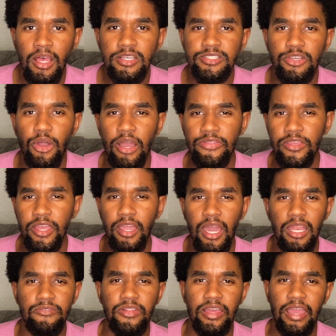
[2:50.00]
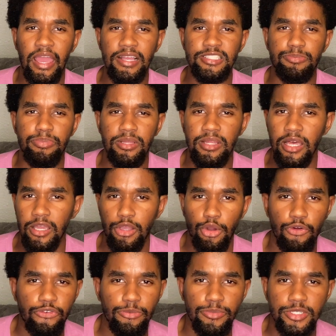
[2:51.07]
So I think he kind of like asked to be let
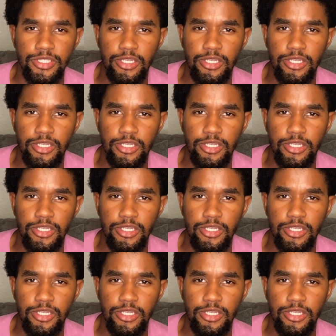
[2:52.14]
go from the